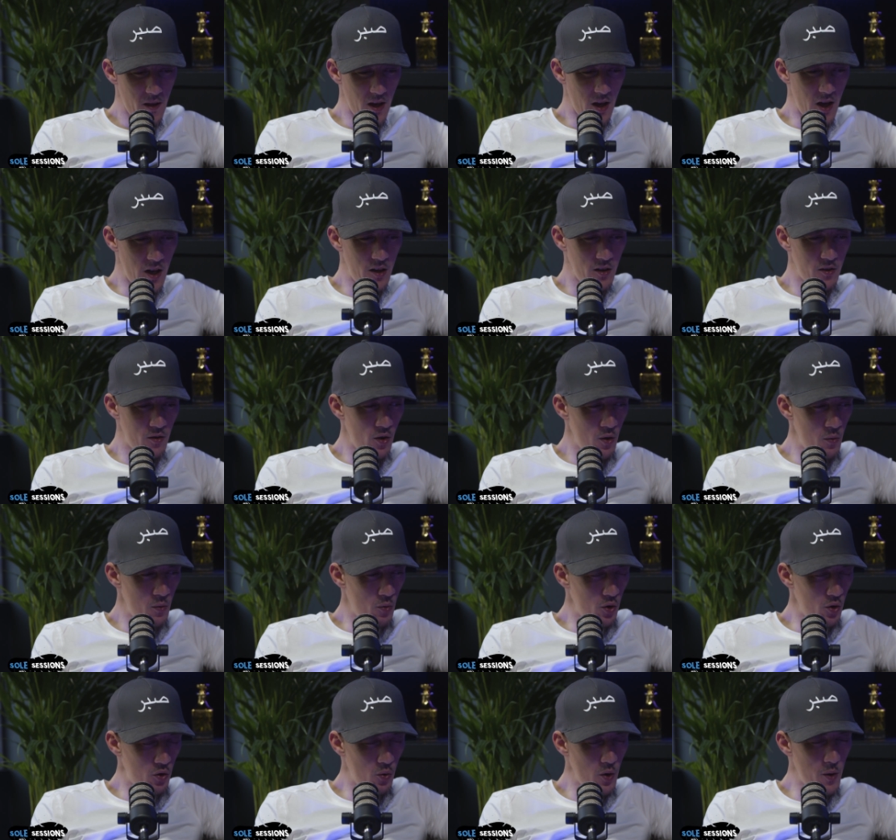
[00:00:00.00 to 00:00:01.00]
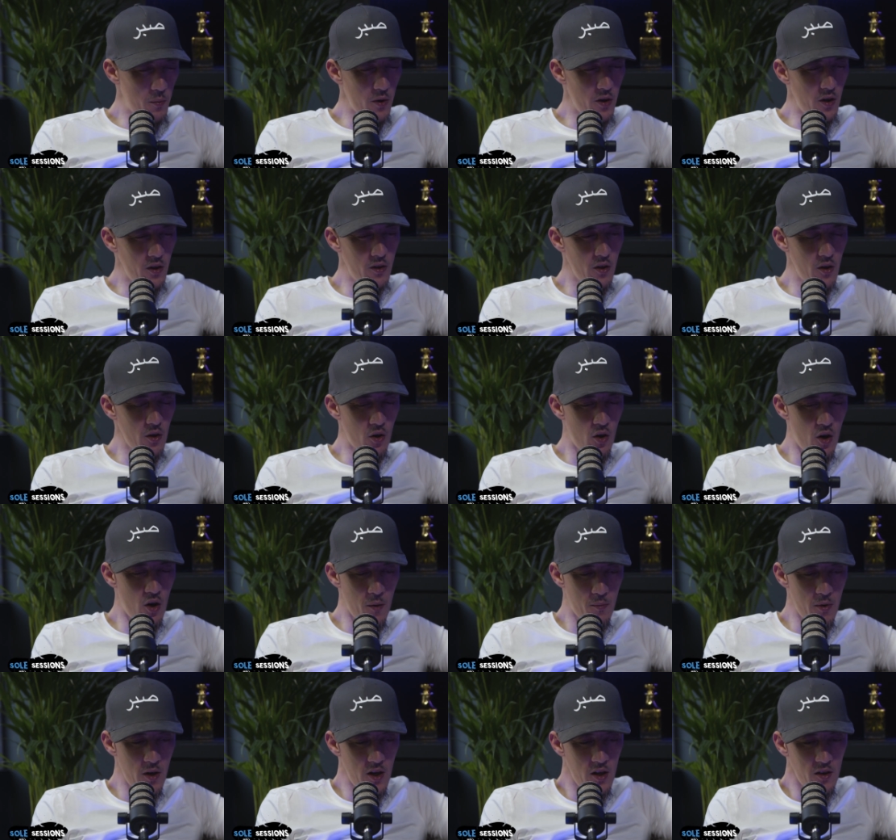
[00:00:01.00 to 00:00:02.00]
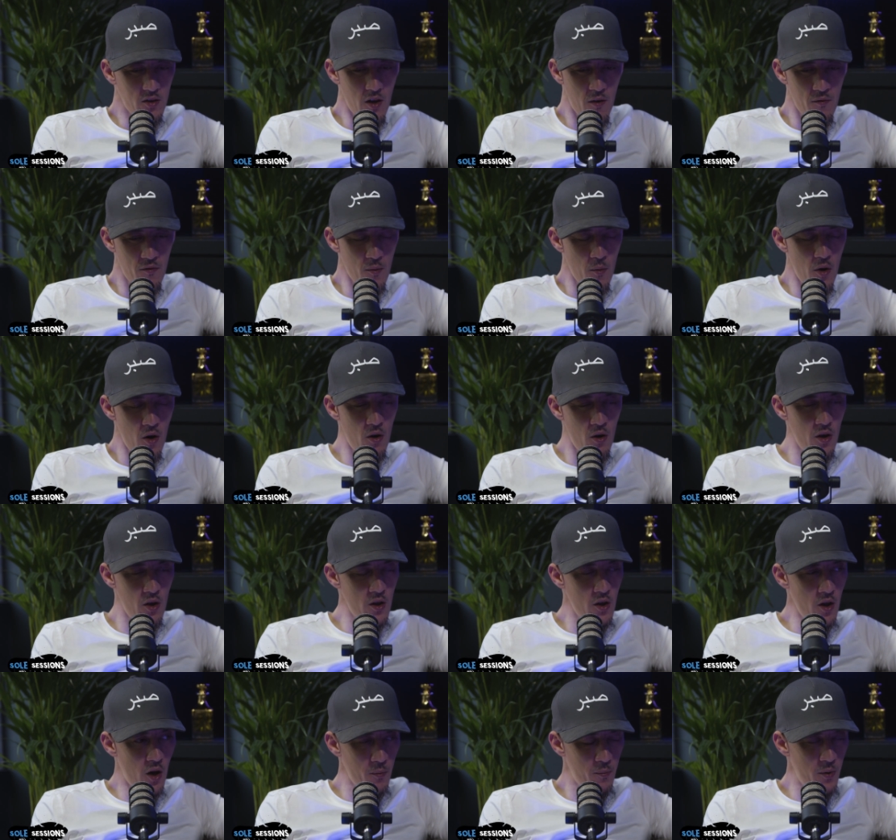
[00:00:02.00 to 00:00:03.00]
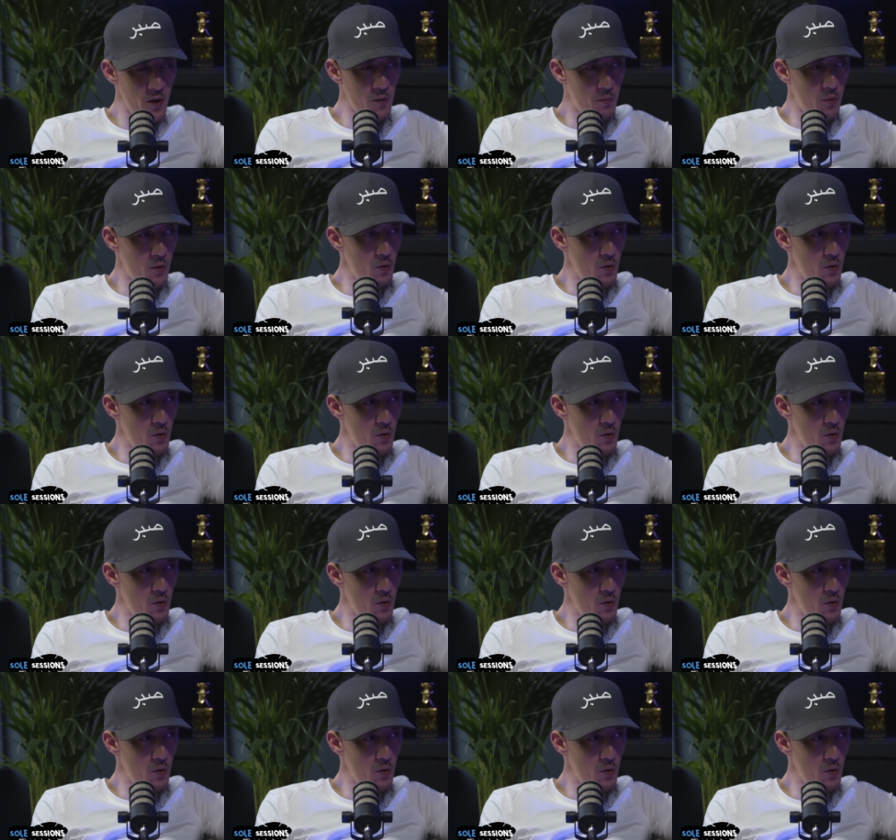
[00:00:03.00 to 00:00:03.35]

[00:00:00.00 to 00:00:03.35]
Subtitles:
and there's no more sweeping under the carpet. And it's come from a lot of young people.